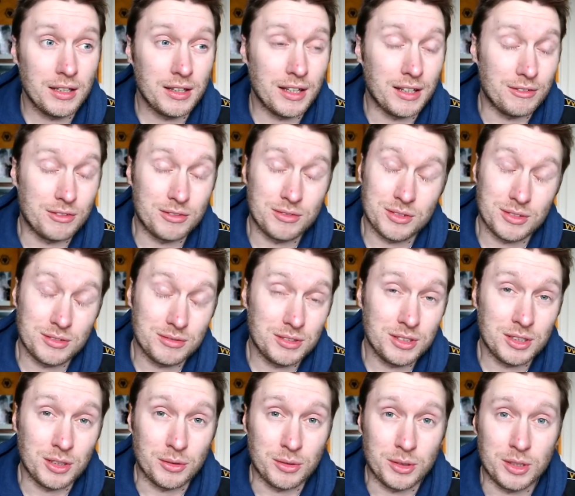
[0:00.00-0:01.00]
They've,
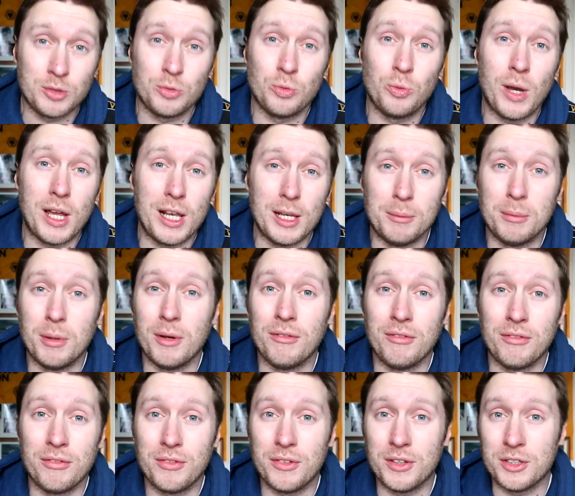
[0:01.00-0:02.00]
you know, it's well
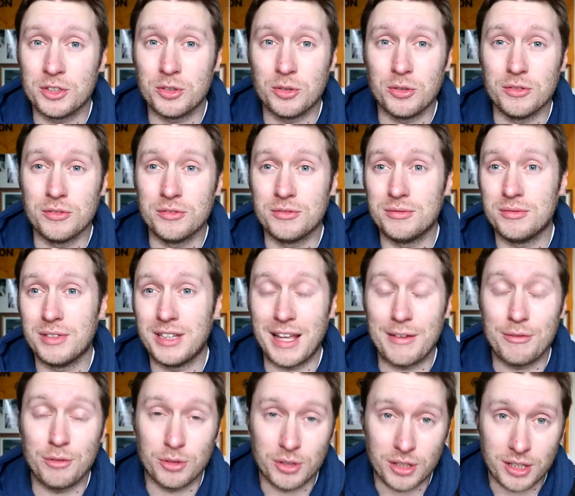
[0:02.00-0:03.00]
above the sort of
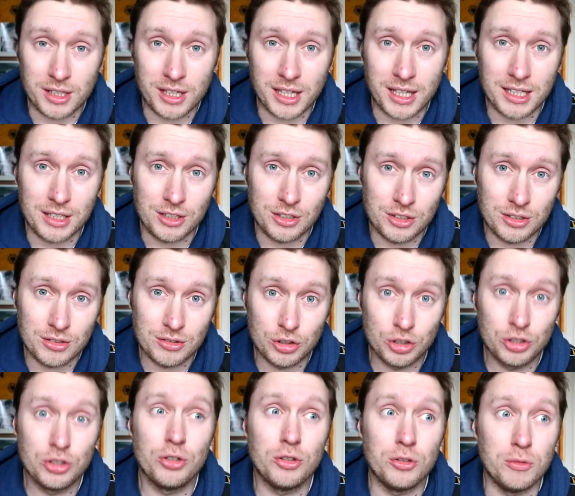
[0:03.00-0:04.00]
level that they
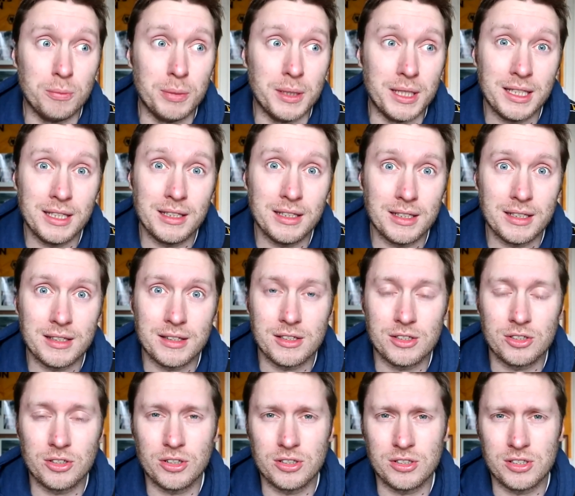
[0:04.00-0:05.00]
should be at the
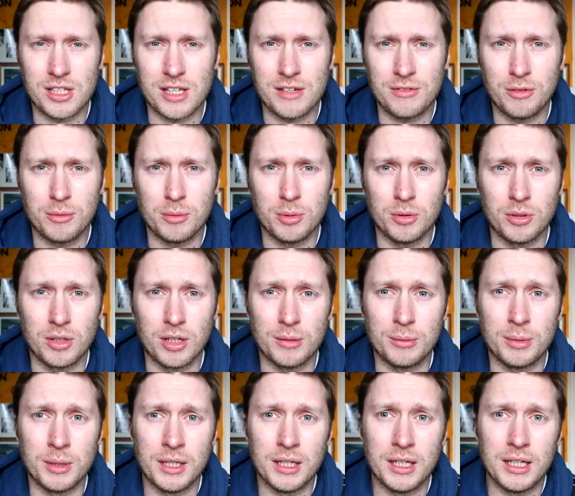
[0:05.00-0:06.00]
size of their football
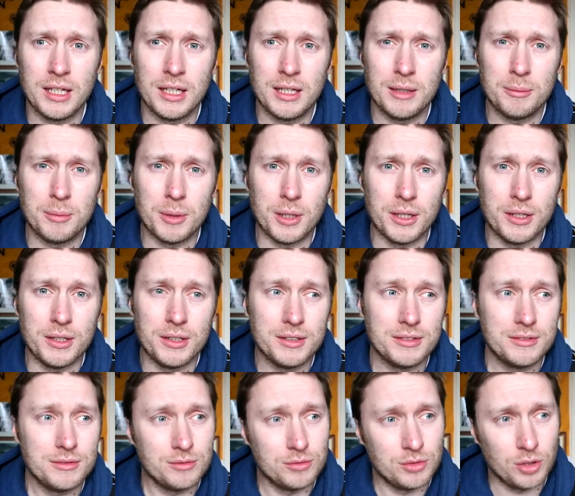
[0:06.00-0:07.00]
club. But
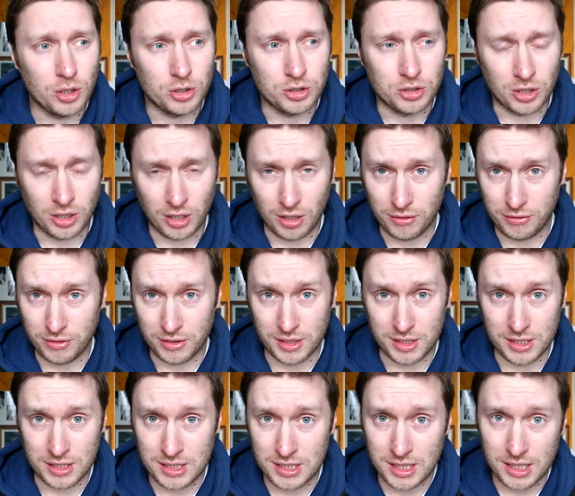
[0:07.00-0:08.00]
Nigel Clough and
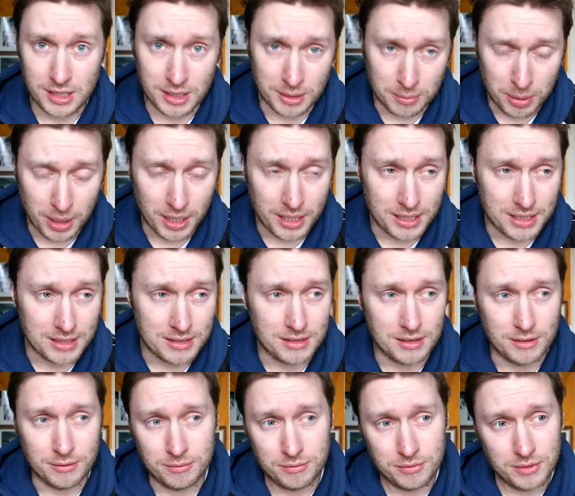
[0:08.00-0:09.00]
the and the players
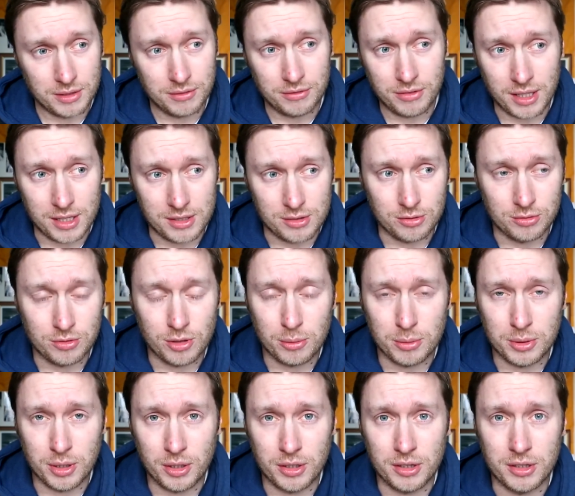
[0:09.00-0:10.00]
and the the fans who've got
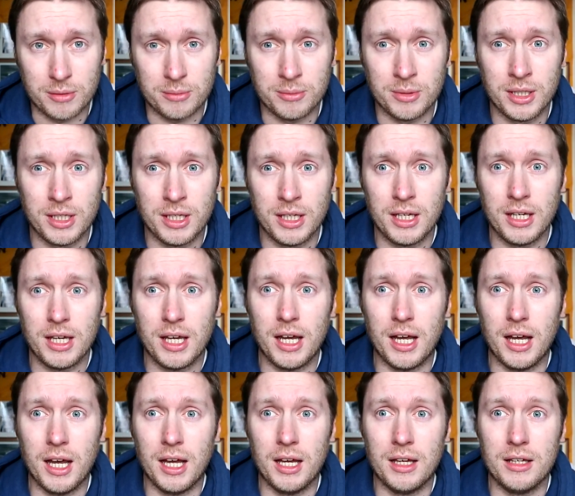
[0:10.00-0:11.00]
behind them,
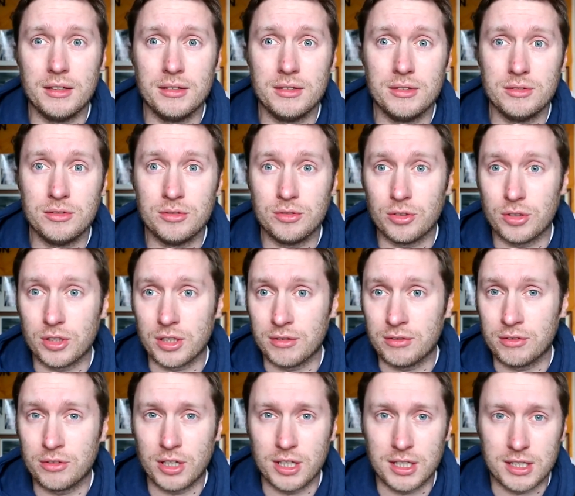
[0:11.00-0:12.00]
uh, you've got to
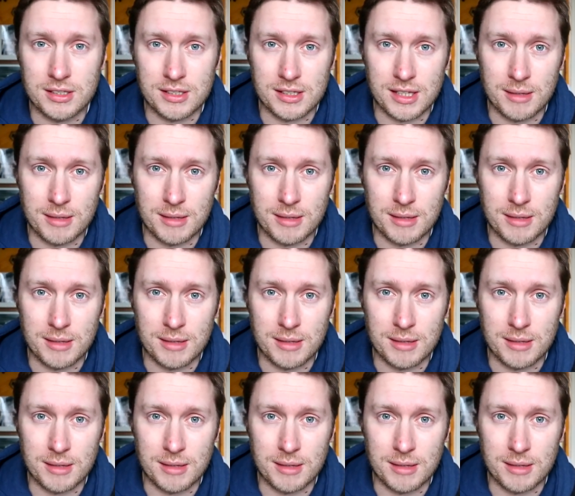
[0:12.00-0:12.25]
give credit to